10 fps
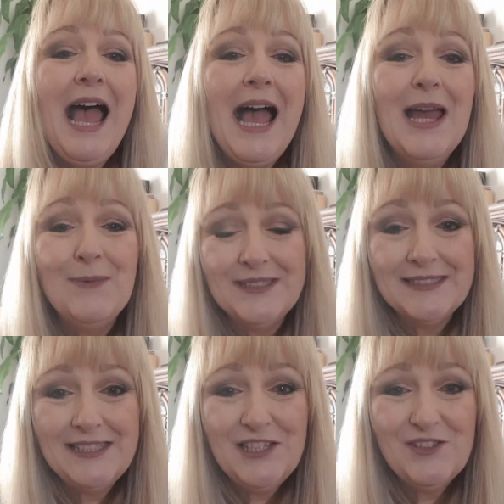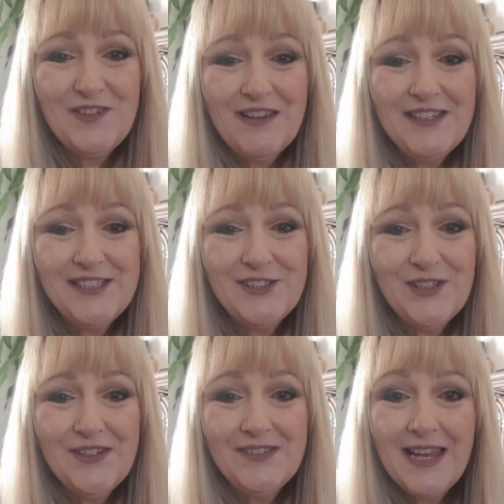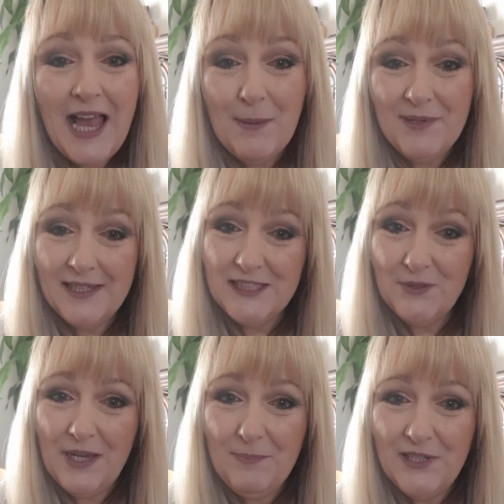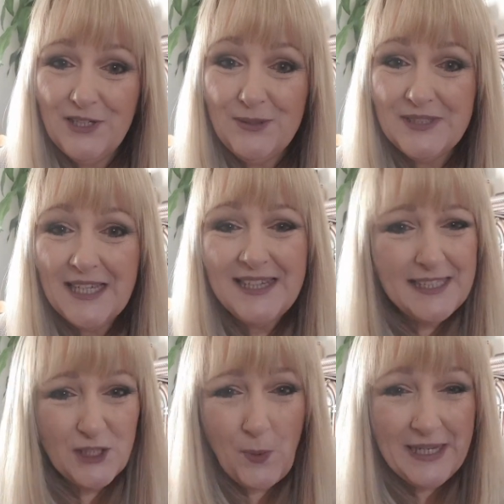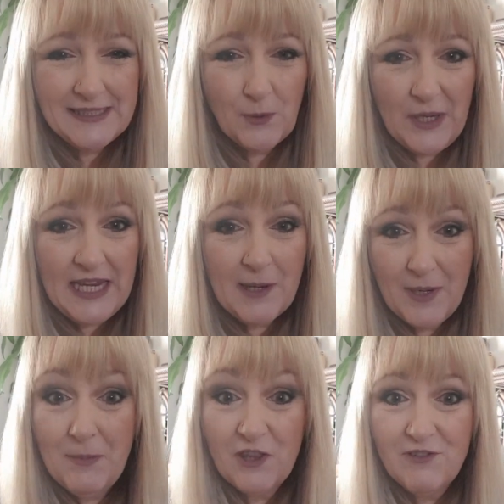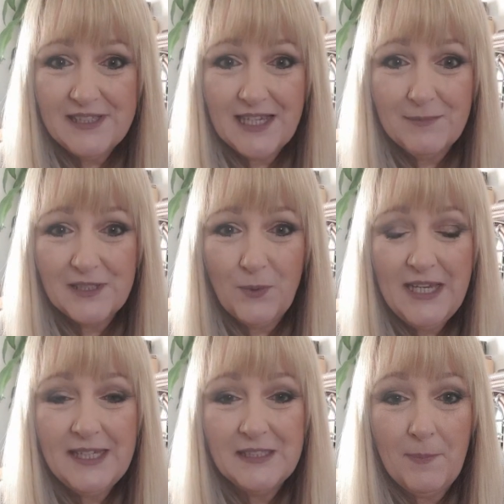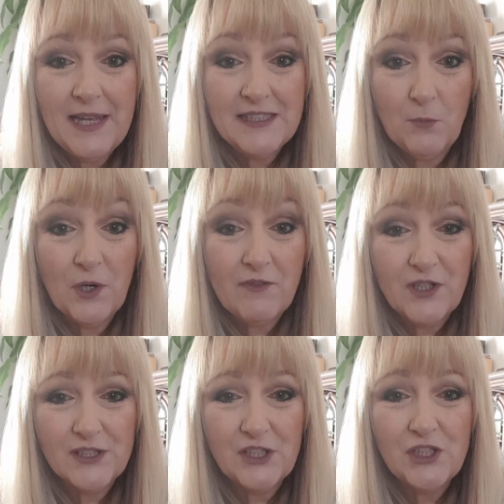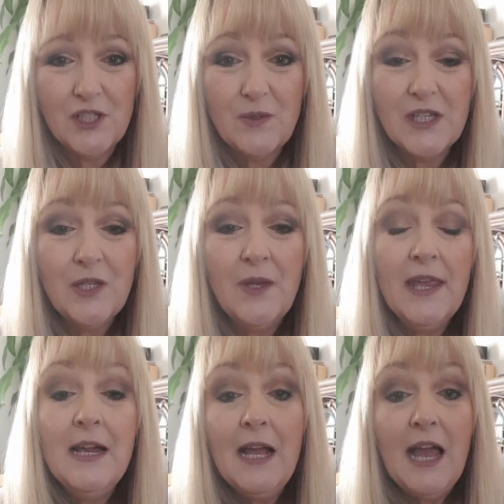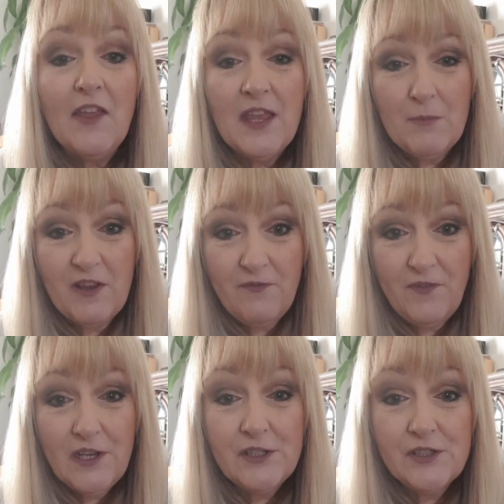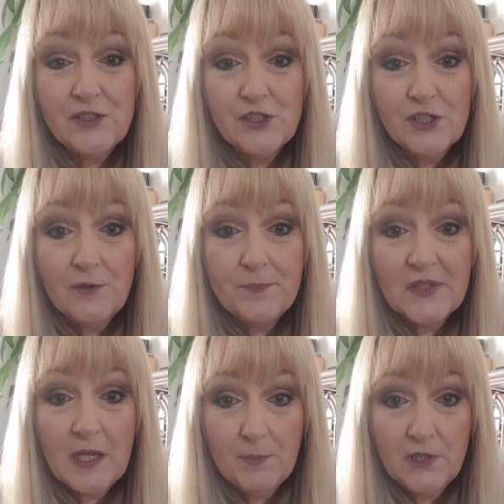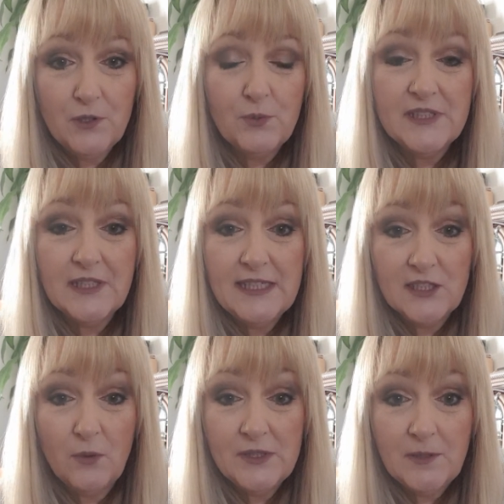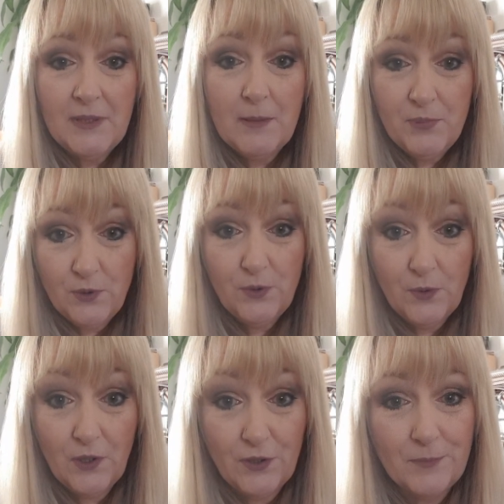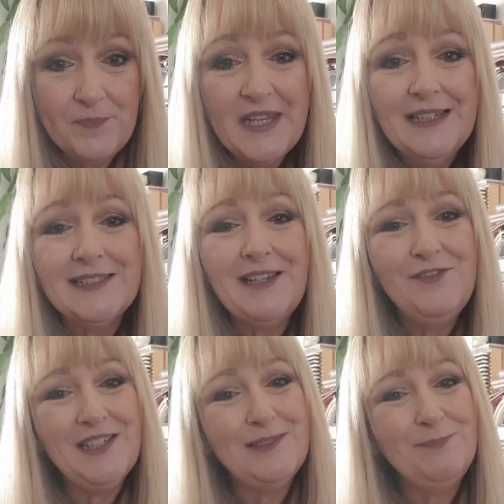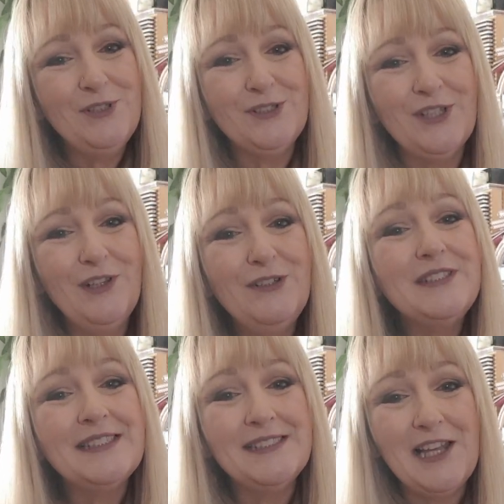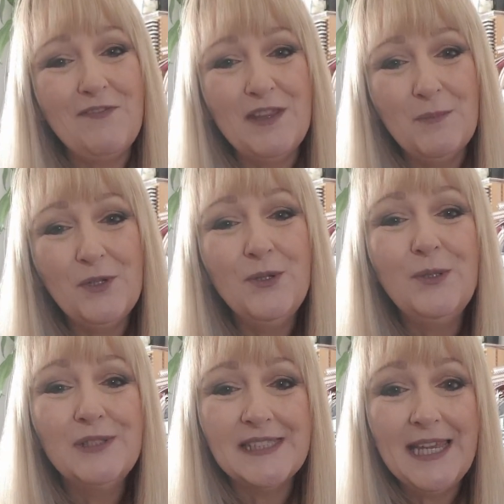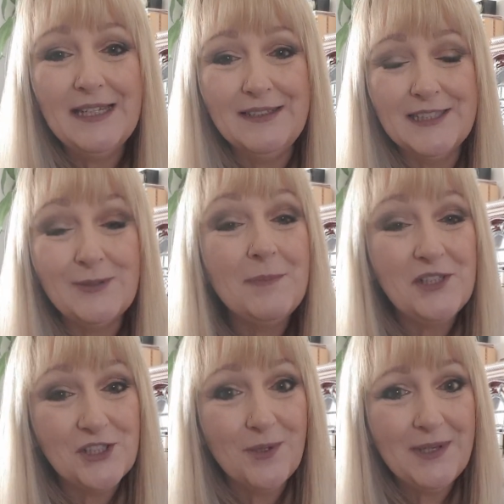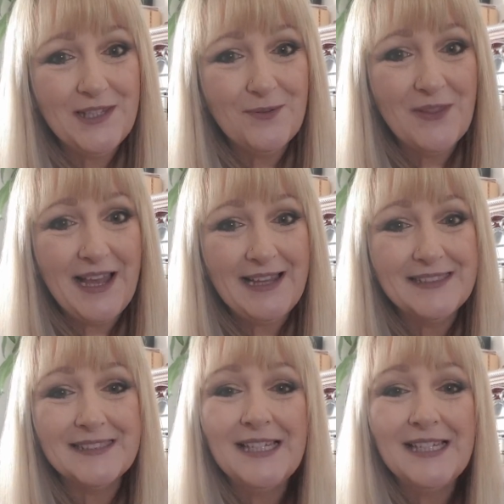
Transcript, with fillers: I will see you very soon. I plan to upload at least twice a week, maybe three times a week, depending what I've got to show you. I think my first upload was is going to be a Boohoo haul because I've just bought a load of stuff in the Boohoo sale, so I'll be showing you that.